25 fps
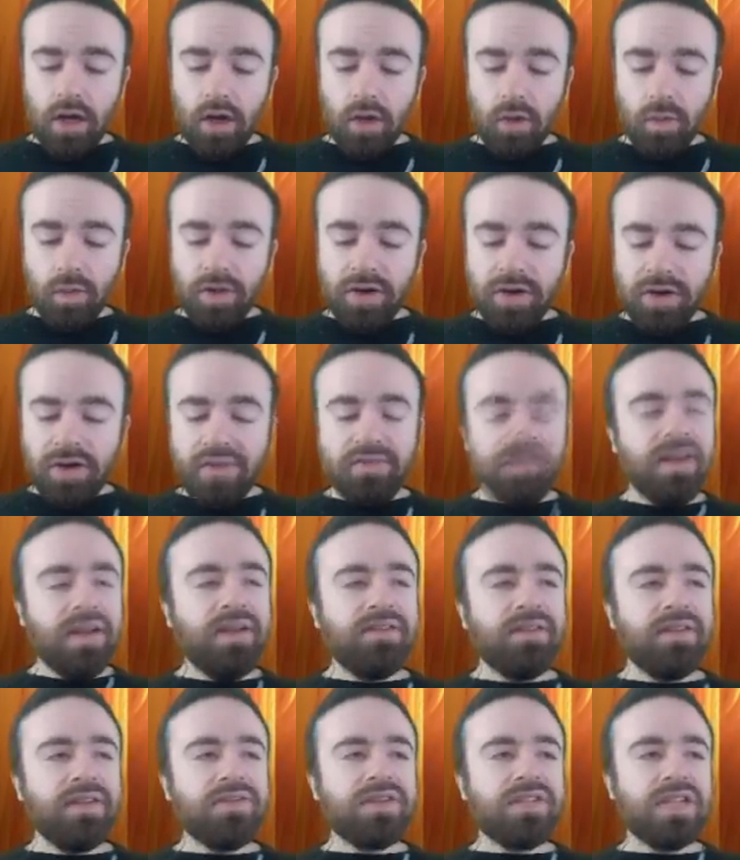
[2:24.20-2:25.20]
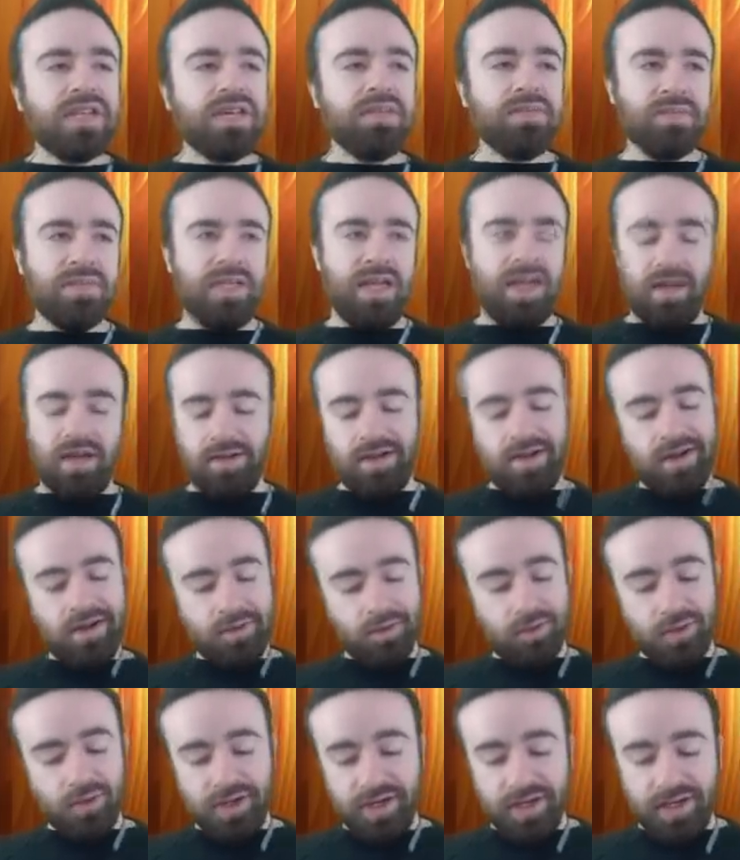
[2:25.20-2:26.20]
We don't even have enough gems now. All
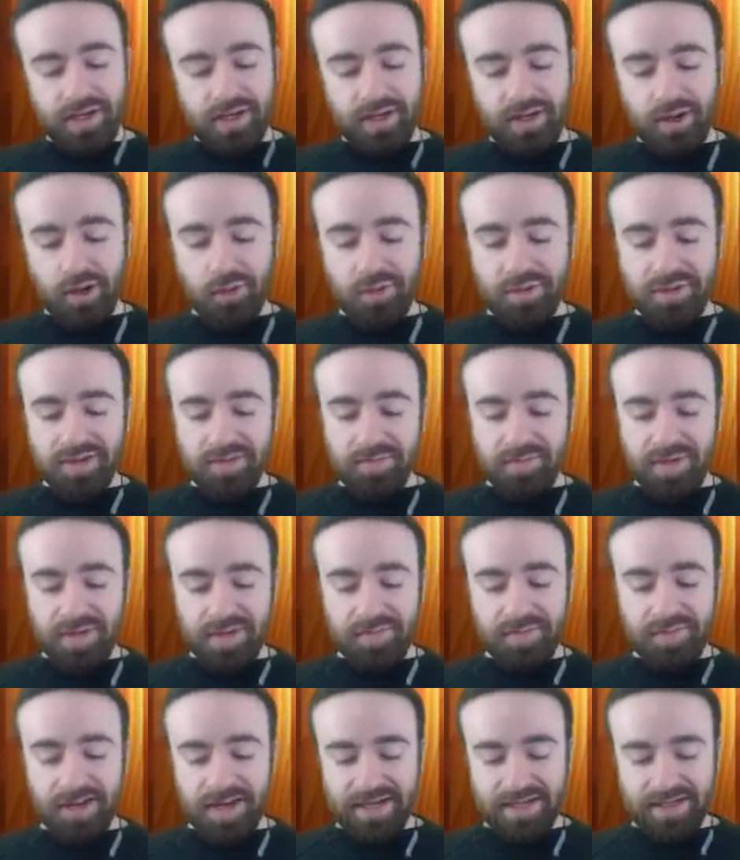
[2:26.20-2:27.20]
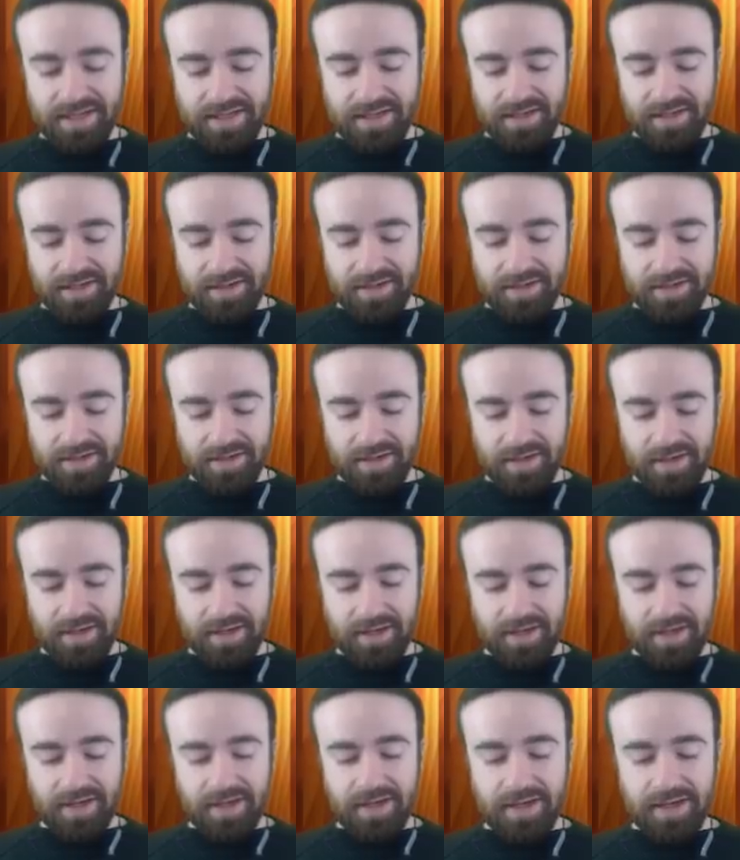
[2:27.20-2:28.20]
right, we're gonna go with the big box here.
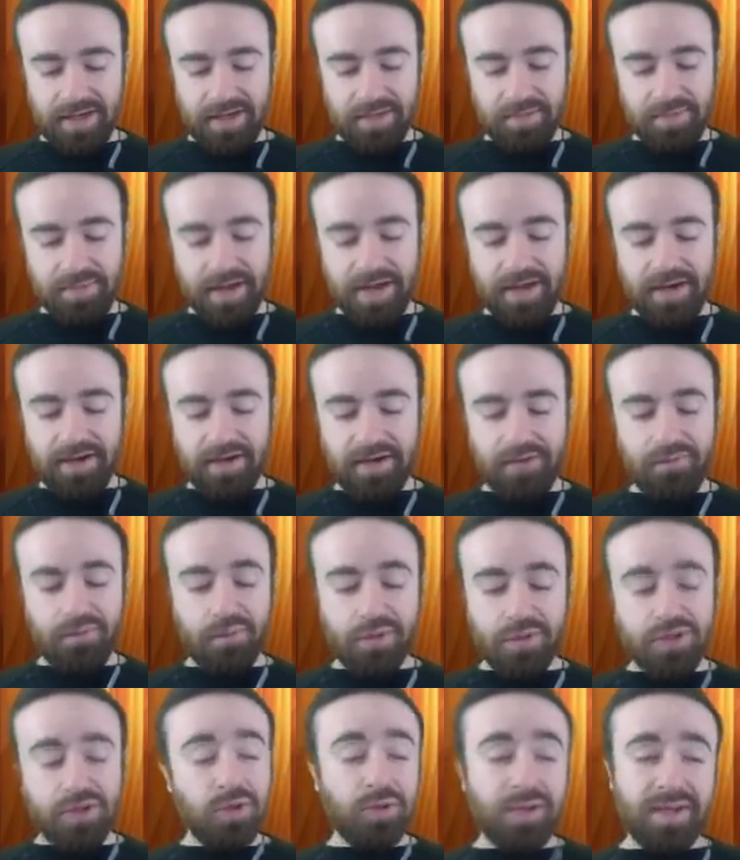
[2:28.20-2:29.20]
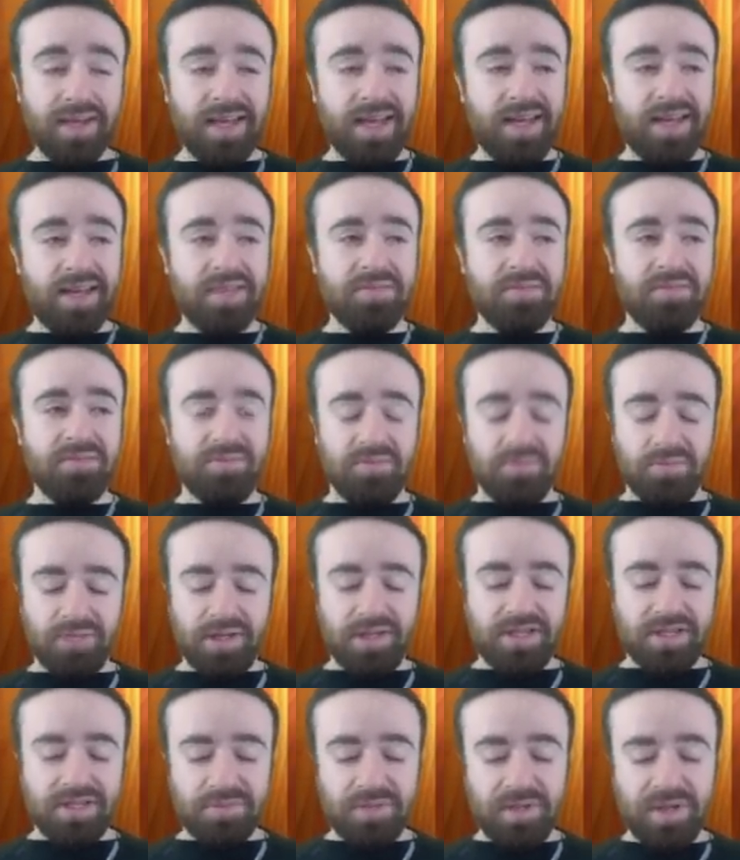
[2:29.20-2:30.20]
And it better, if we don't get him
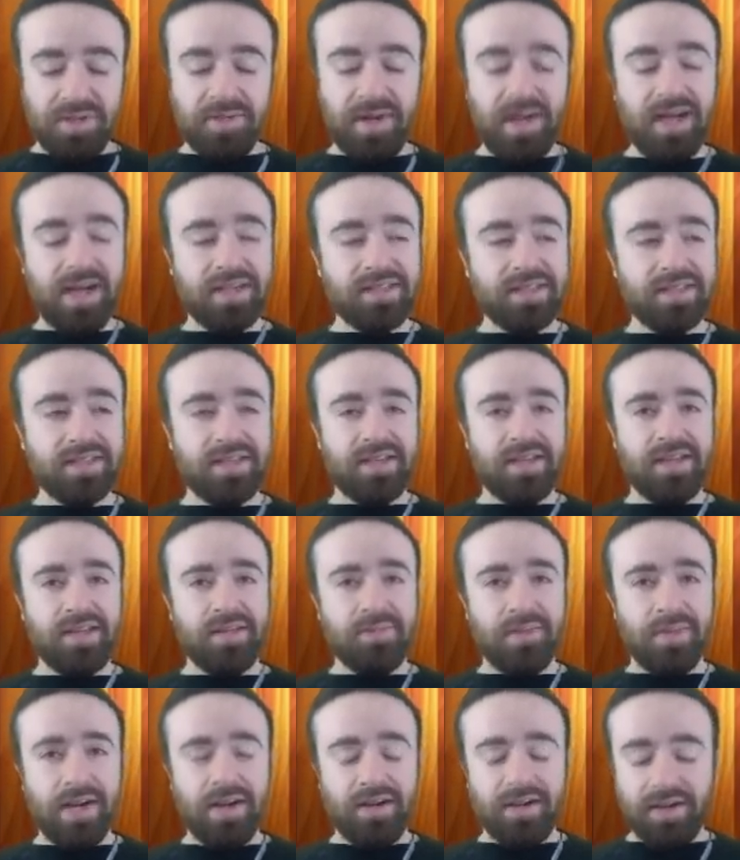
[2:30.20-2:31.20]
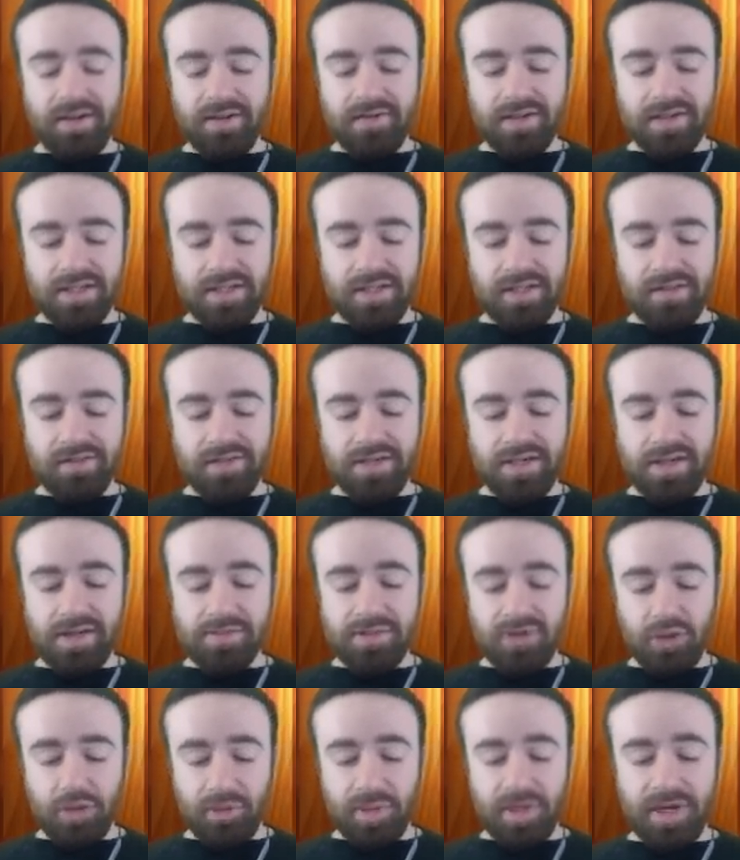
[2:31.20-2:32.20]
with this big box, it better give us enough
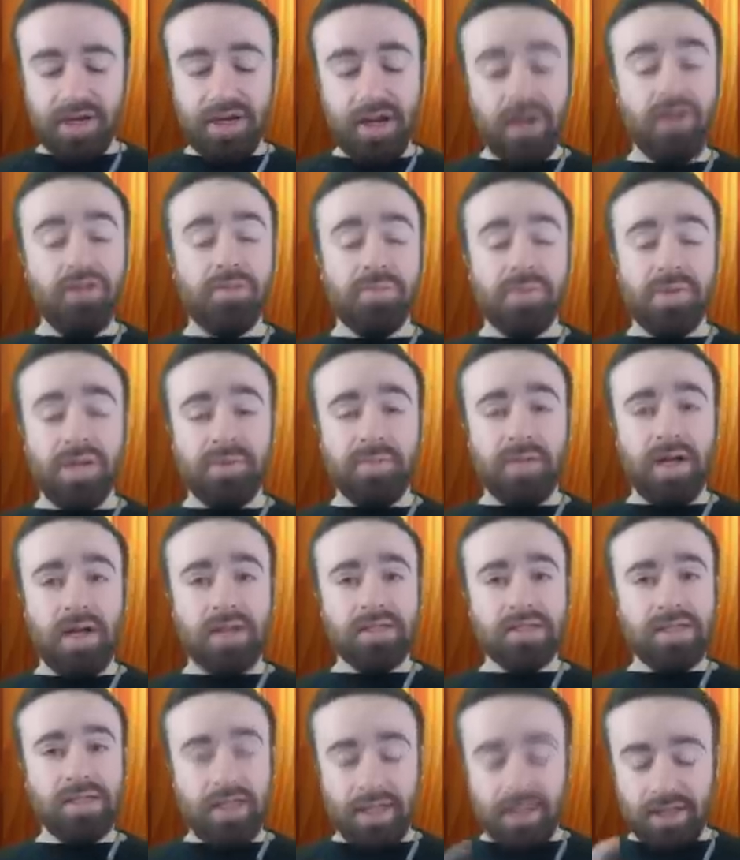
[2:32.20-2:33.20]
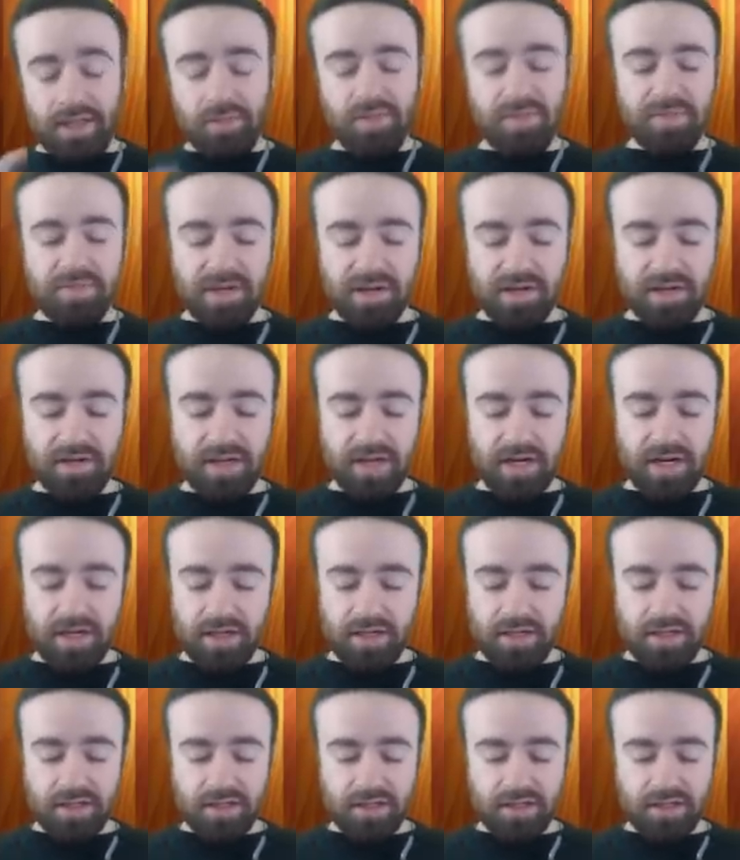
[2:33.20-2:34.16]
gems to open another big box, and then we better get it.